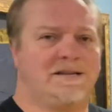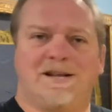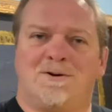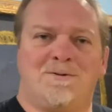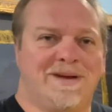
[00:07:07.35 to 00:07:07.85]

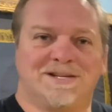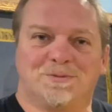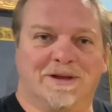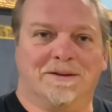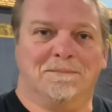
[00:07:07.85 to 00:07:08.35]
Don't mess
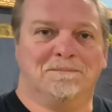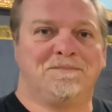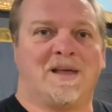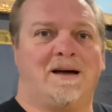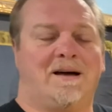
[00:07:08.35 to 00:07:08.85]
with them.
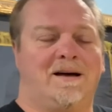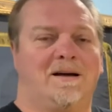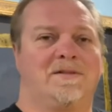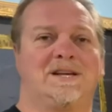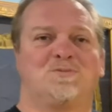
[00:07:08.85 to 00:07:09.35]
Uh,
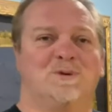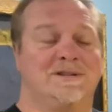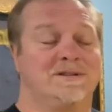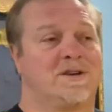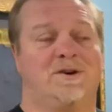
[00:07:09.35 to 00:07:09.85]
this
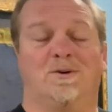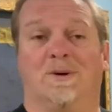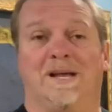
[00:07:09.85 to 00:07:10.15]
one's cool.